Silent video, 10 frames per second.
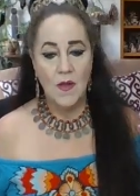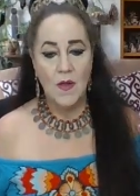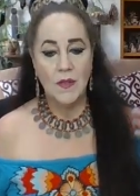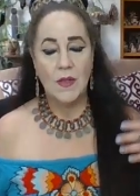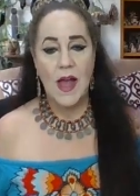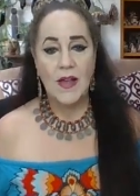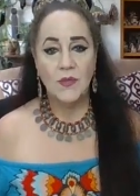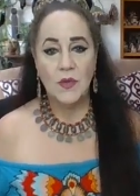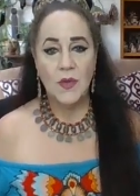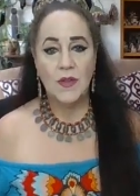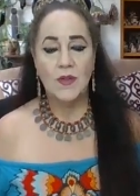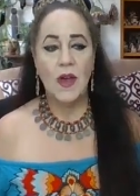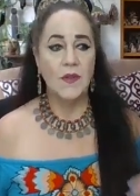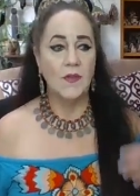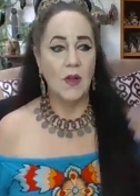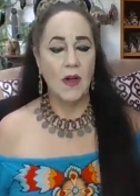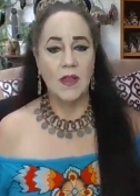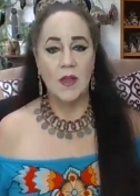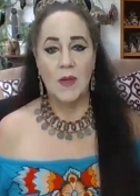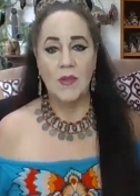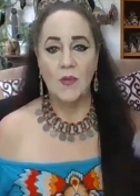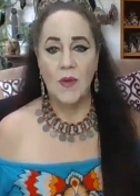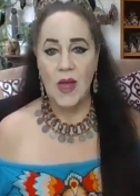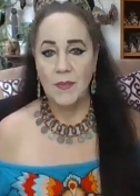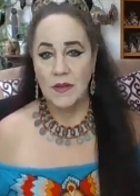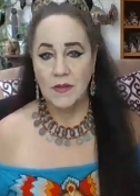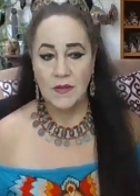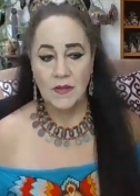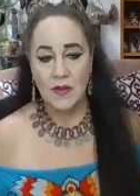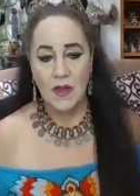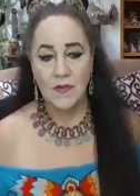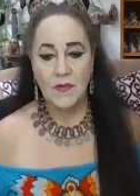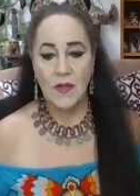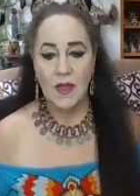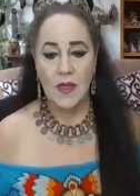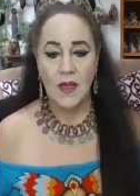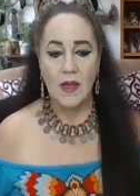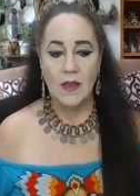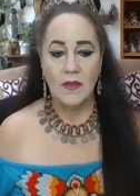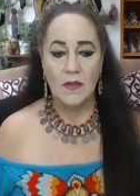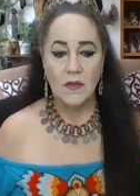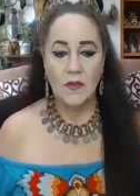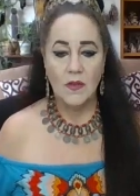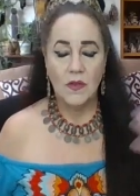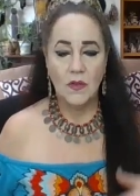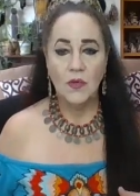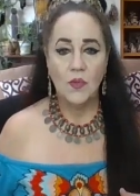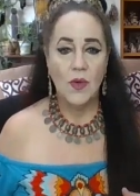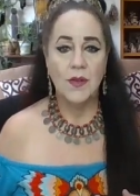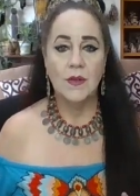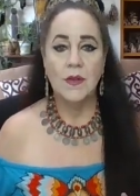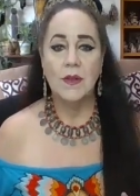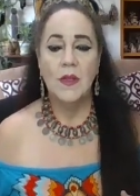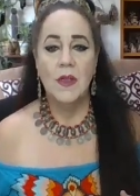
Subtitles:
the last one was kind of talking about the wrappings and stuff, and this one